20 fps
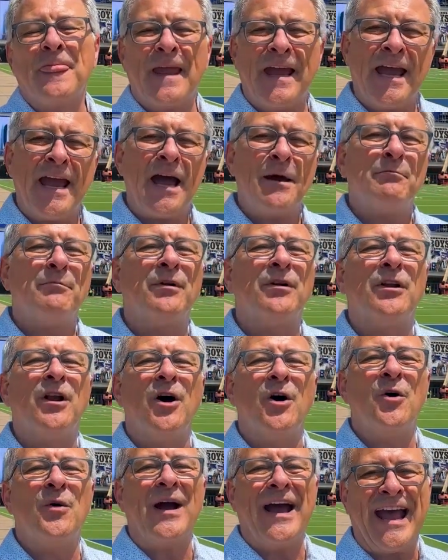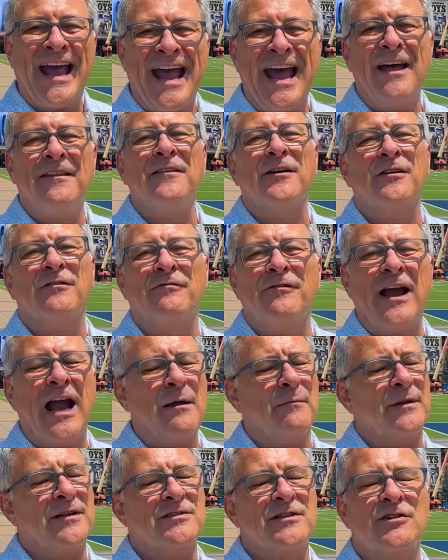and below and their
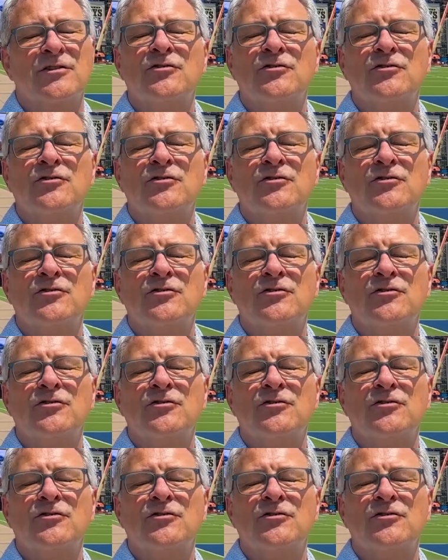families.